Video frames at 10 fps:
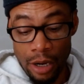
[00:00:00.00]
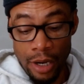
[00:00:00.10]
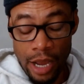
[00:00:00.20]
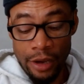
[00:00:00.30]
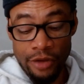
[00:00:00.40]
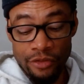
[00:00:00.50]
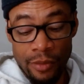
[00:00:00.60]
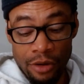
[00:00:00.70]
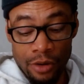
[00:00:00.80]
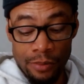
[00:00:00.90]
Archangel
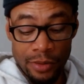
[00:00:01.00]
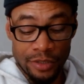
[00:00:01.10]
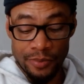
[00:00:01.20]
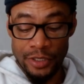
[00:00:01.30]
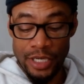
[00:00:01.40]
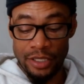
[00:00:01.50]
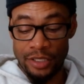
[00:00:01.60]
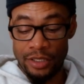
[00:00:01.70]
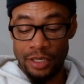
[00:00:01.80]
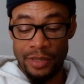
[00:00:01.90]
Michael, can please protect the,
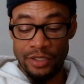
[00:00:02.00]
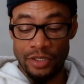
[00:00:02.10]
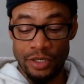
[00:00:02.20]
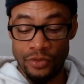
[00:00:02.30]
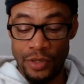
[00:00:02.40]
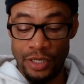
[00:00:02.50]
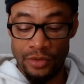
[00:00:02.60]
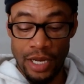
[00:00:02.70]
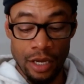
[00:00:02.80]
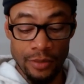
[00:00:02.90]
the message of this reading
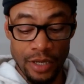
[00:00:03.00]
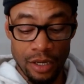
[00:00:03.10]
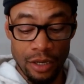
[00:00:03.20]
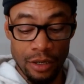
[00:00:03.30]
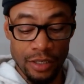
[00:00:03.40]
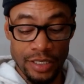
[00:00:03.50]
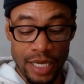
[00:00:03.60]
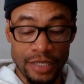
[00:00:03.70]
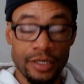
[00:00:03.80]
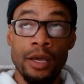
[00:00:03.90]
so that it comes out clear and
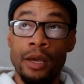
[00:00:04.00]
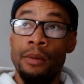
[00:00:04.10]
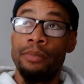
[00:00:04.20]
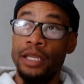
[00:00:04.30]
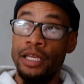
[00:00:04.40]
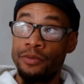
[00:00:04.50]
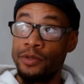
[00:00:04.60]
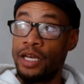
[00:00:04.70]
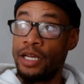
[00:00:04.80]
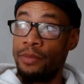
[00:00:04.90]
concise. Please
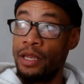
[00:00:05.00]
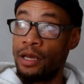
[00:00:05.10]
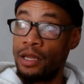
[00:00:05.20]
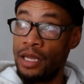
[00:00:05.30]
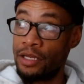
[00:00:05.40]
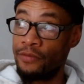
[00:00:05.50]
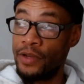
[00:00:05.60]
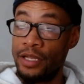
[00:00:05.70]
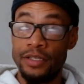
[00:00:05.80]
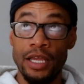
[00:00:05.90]
protect me and the collective
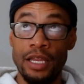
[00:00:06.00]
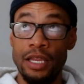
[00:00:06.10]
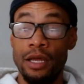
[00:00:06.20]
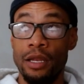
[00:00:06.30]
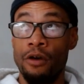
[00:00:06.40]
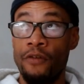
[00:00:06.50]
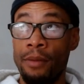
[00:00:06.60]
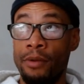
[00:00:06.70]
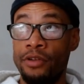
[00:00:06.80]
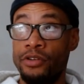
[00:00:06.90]
against any uh, low
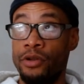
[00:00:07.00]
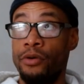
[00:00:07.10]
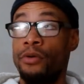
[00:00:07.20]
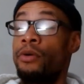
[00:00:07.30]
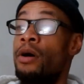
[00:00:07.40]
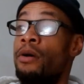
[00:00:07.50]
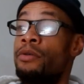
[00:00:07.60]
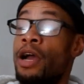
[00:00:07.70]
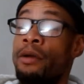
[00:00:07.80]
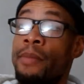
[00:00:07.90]
vibrational, uh,
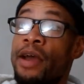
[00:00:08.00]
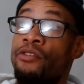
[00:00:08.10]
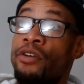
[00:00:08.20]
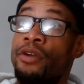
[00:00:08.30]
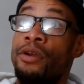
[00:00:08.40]
dark magic,